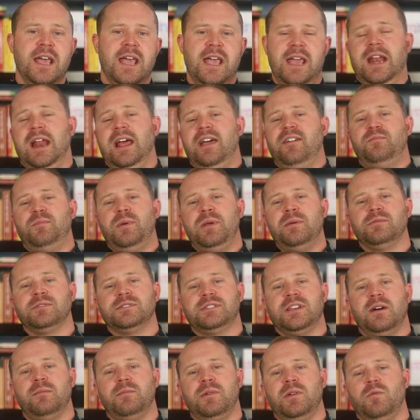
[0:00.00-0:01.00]
And I have people
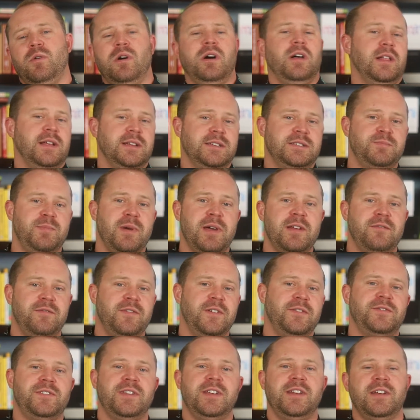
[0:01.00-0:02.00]
tell me, well, I spend
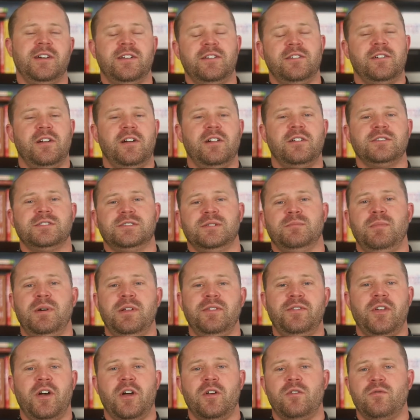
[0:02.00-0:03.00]
$1,500 a
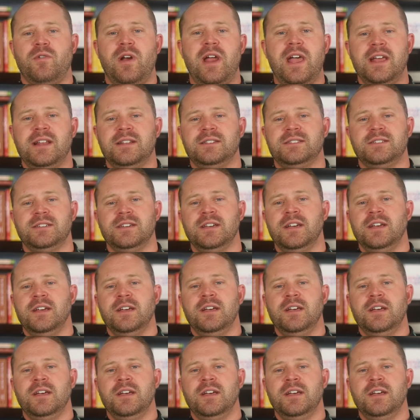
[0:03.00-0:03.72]
month on rent,